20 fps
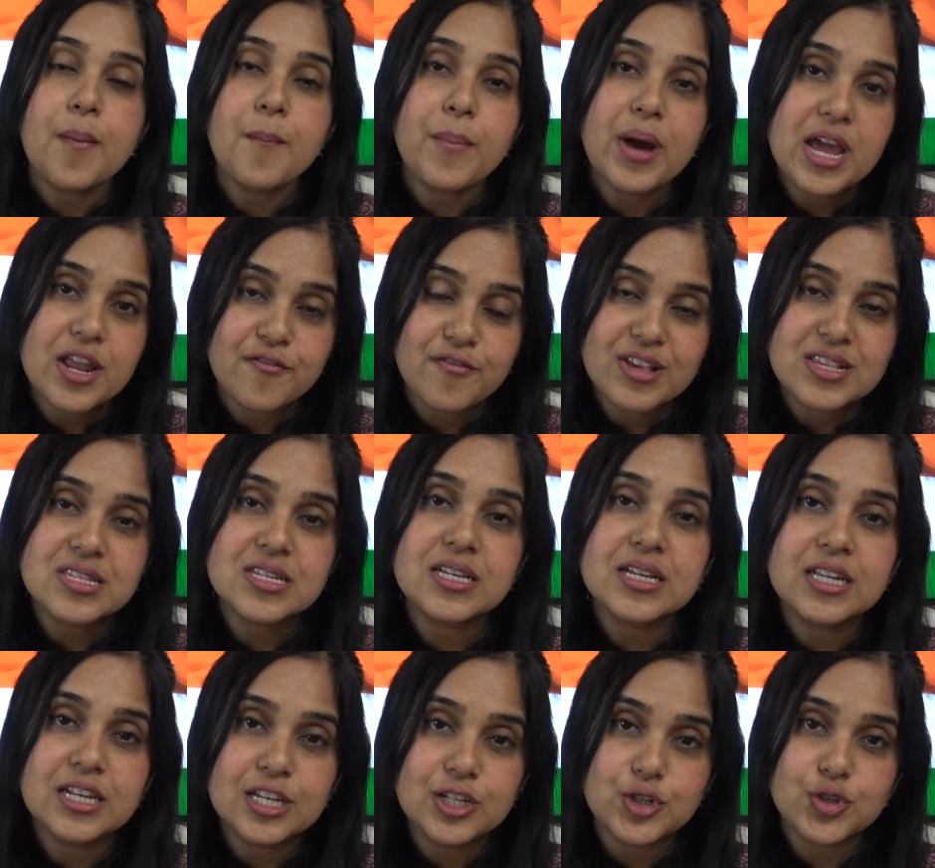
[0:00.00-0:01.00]
By
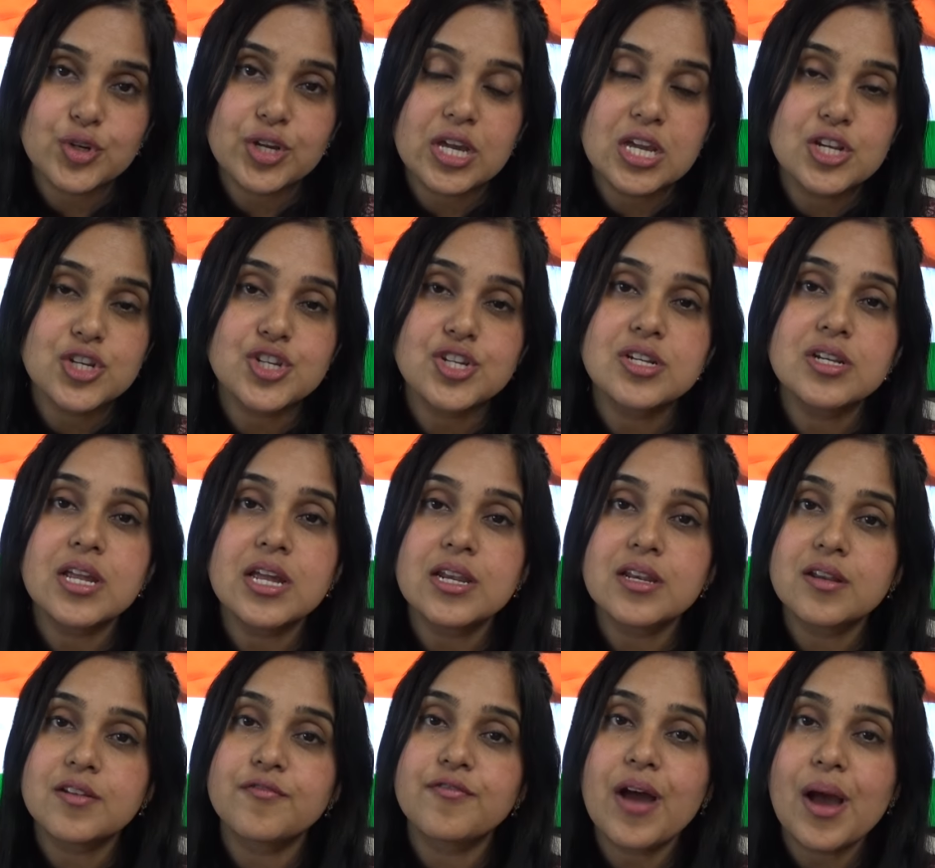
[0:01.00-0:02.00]
investing in education,
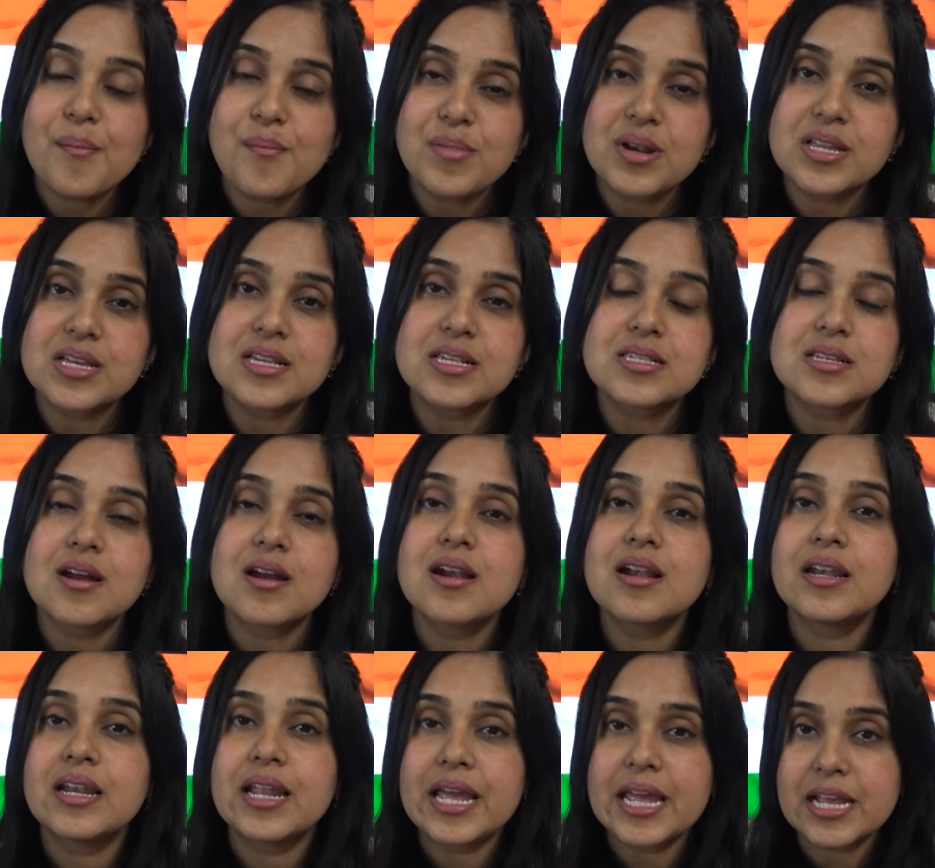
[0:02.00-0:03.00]
Indian families are
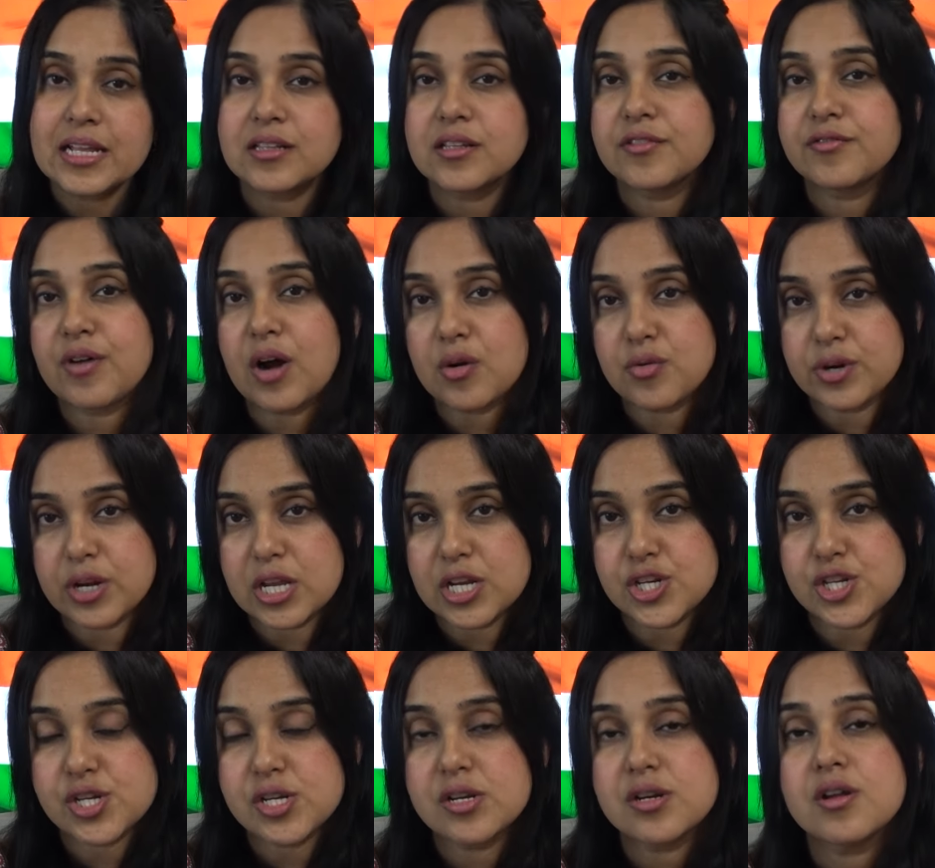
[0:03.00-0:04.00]
laying the
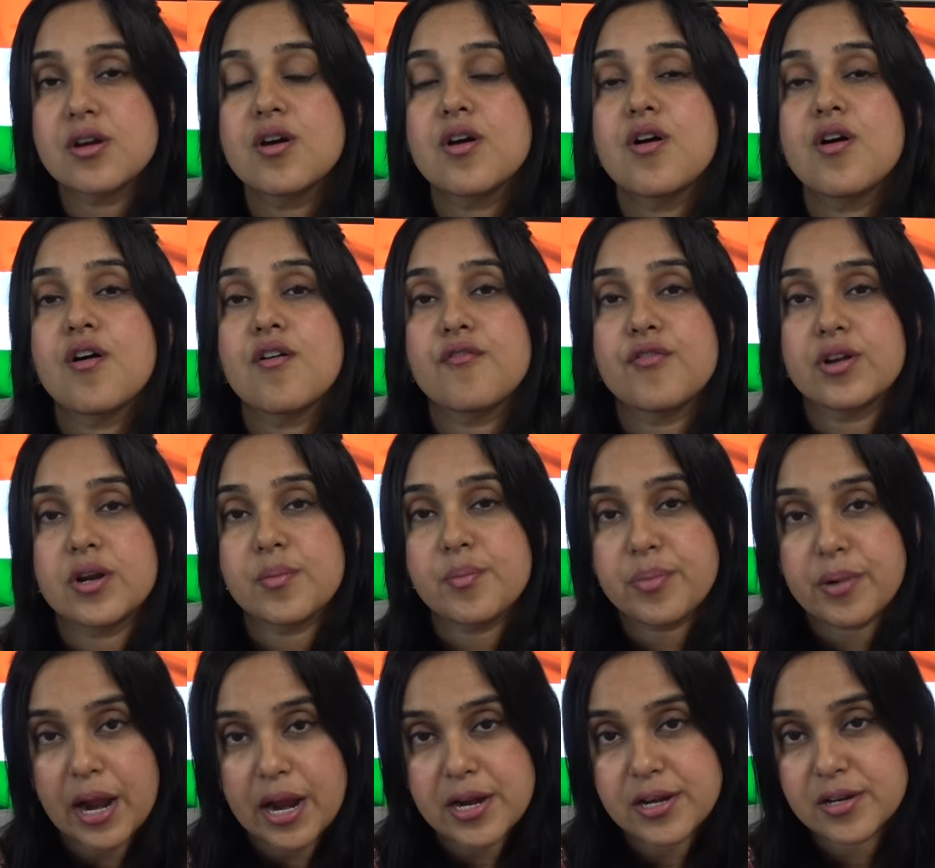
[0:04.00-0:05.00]
foundation for a
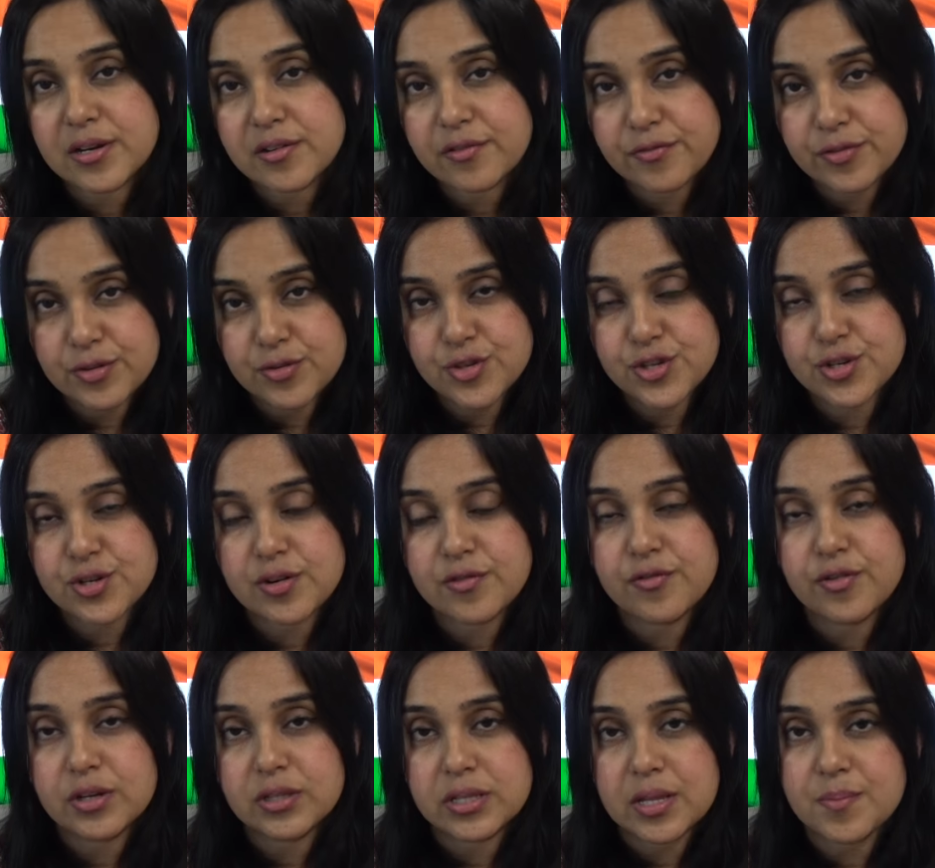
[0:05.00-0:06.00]
brighter future
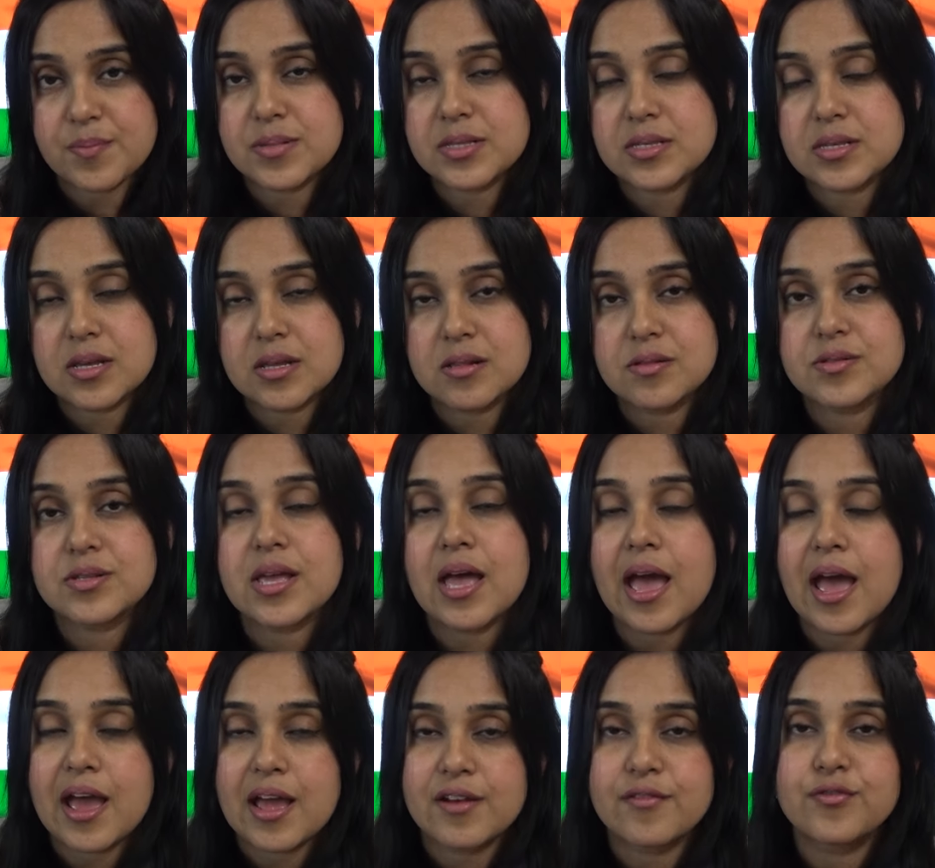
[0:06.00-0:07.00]
for themselves
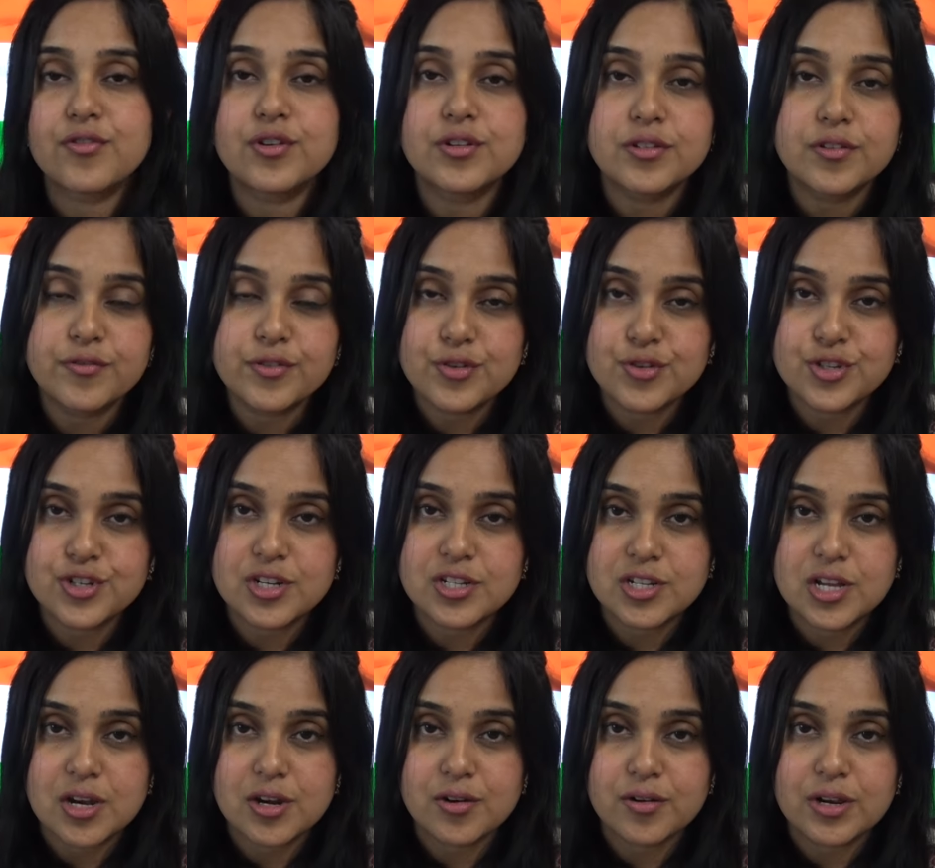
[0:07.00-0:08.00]
and for the future
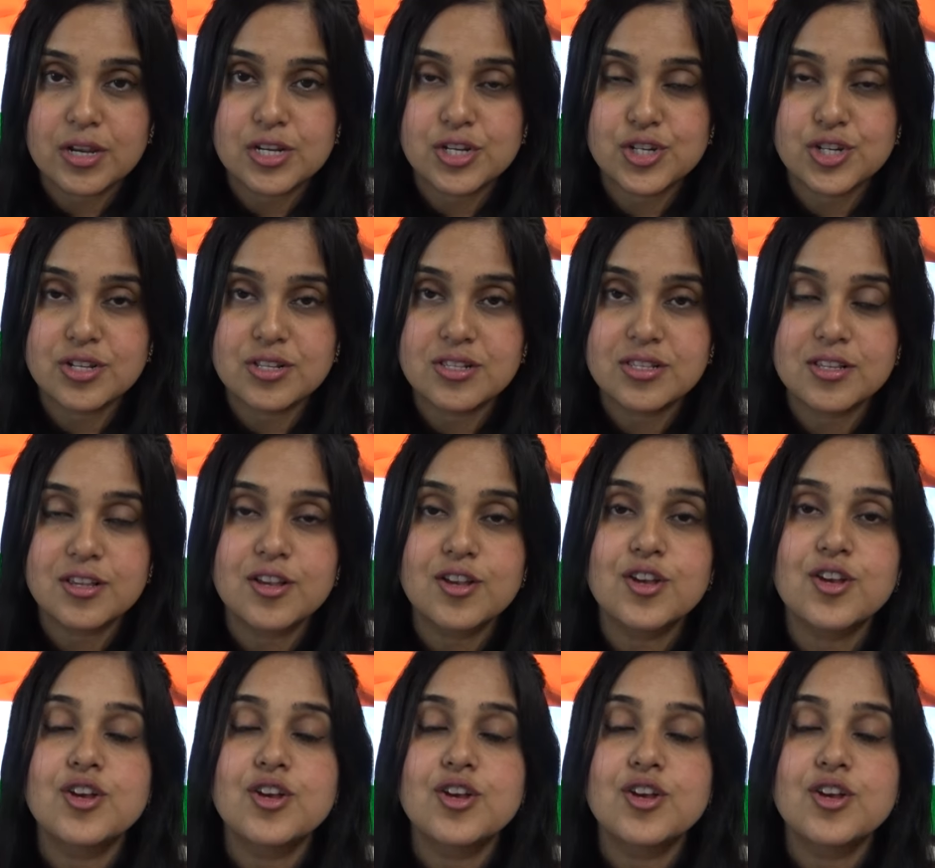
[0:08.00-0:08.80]
generations.